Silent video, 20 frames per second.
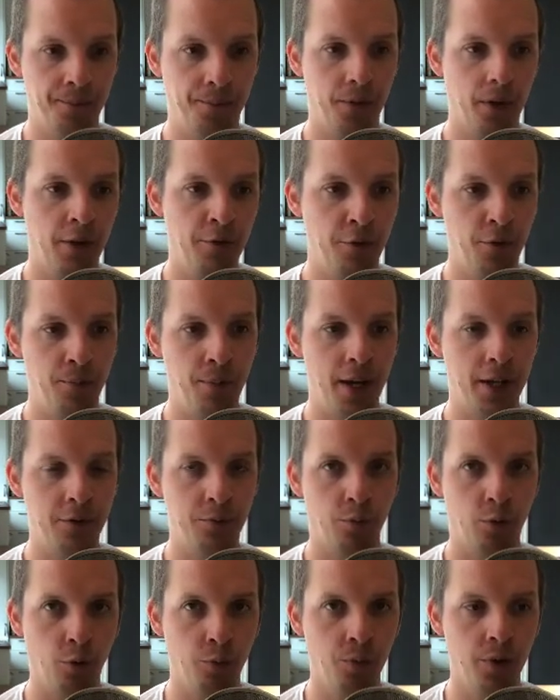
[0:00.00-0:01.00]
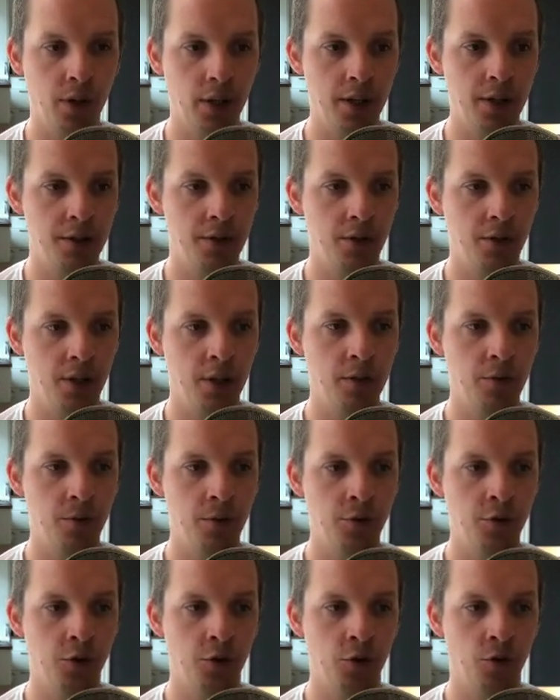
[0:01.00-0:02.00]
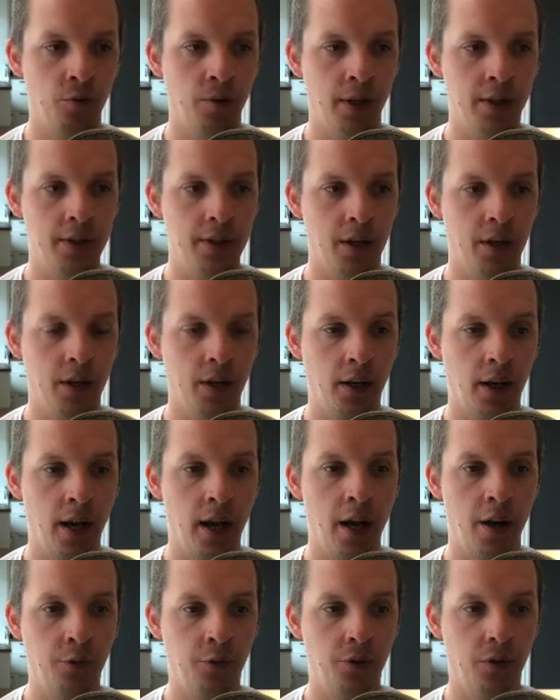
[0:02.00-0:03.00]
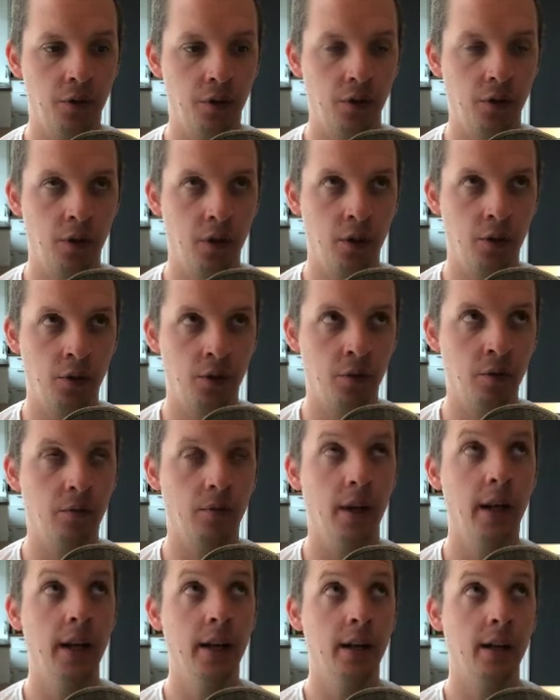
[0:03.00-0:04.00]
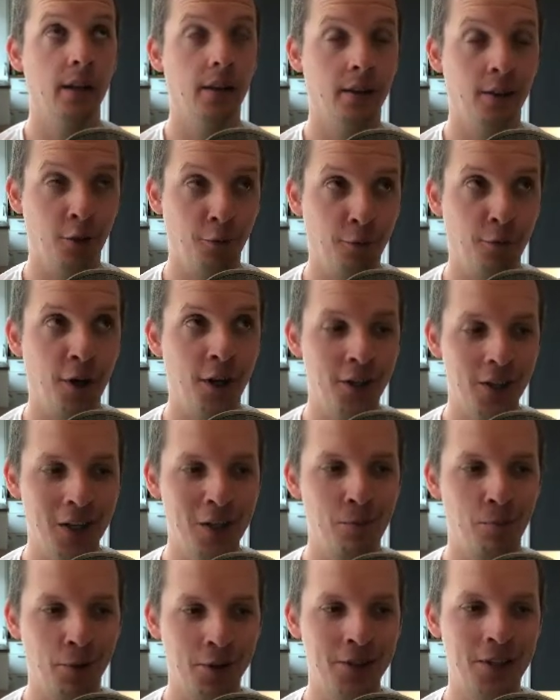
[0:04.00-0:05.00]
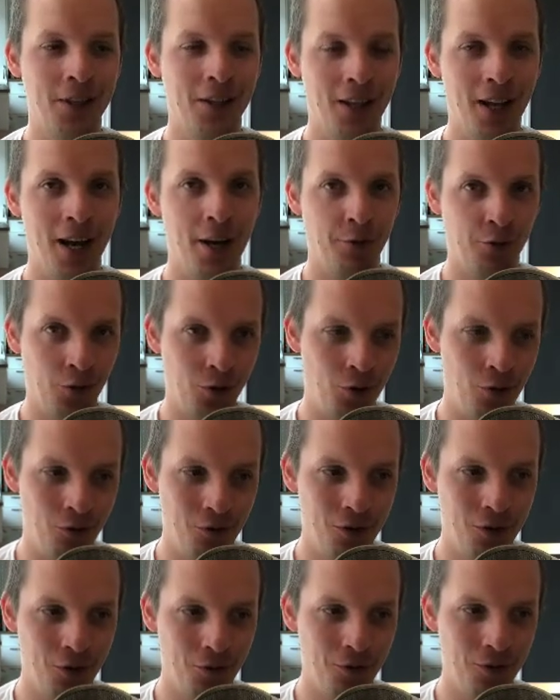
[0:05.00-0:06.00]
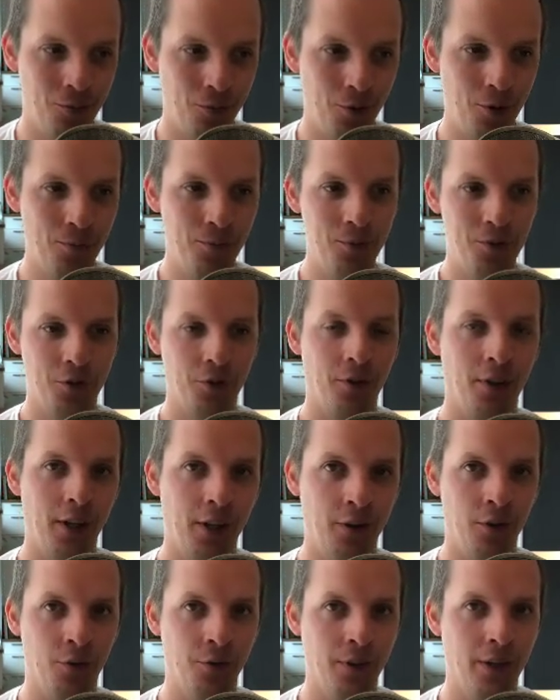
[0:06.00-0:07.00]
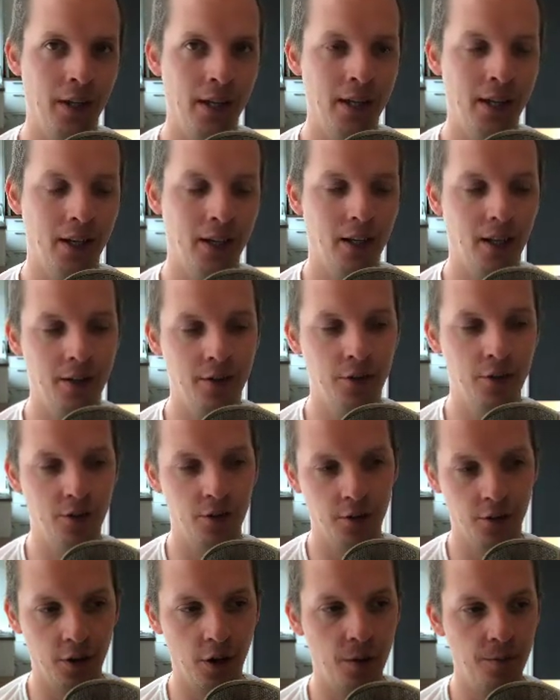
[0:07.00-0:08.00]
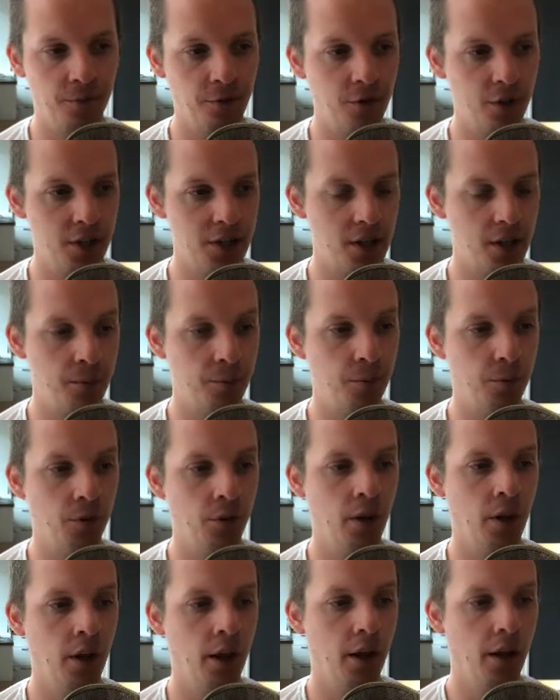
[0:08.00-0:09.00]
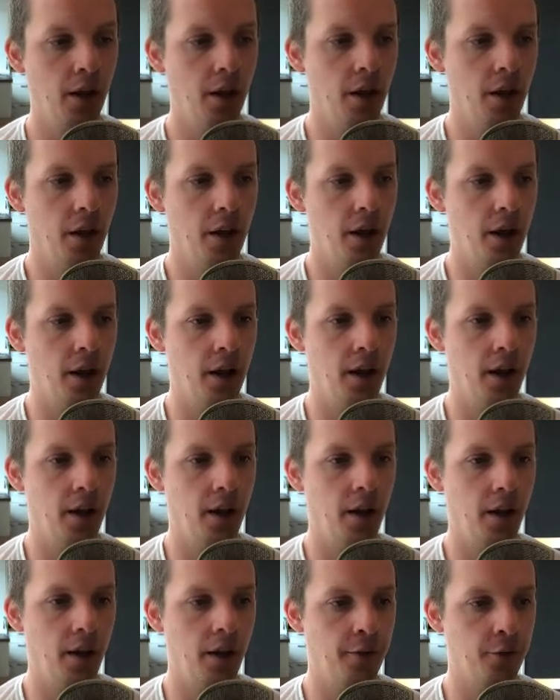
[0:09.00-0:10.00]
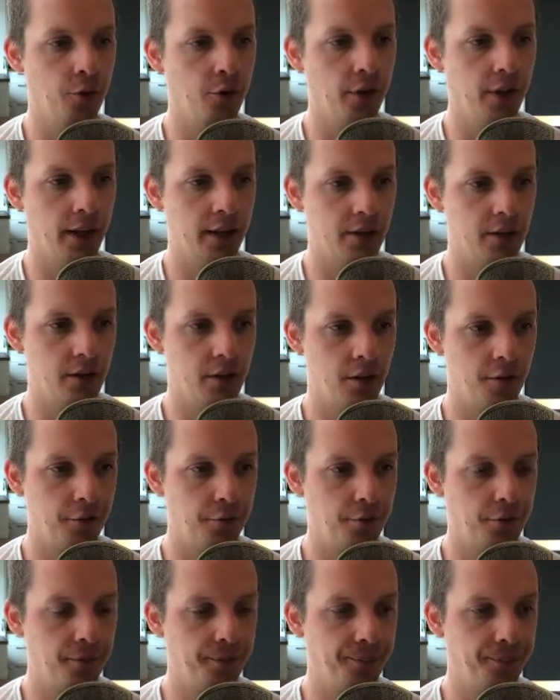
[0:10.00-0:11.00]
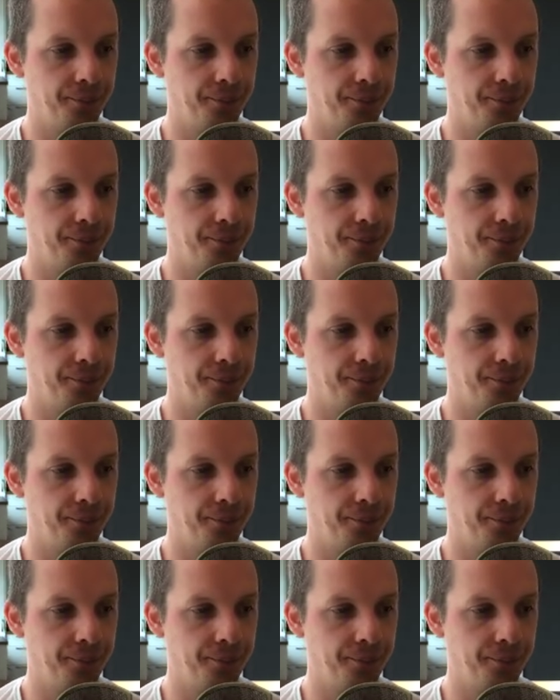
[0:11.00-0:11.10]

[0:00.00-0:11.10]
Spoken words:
if you pass properties to this one, you know exactly how you define explicitly how to use those props so they don't leak into the DOM, for example, and all that stuff.